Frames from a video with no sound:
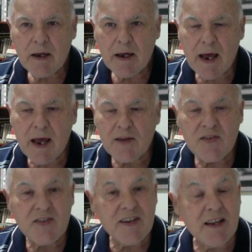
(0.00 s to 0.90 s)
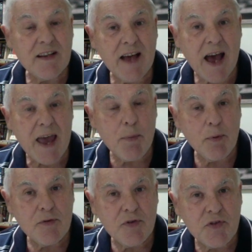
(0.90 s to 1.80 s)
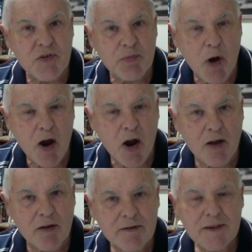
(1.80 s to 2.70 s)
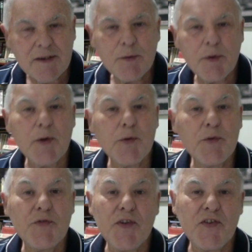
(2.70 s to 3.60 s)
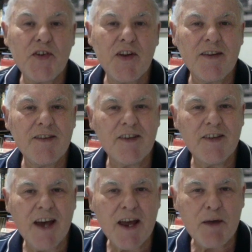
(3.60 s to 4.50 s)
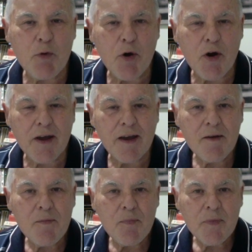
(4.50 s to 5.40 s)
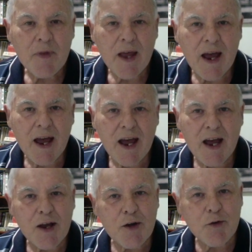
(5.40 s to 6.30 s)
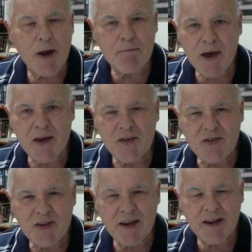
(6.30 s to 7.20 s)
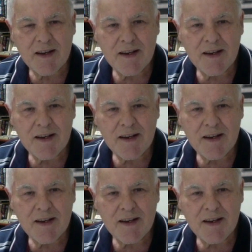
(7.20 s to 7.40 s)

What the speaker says: and still able to smile when he was visited today by Grandmaster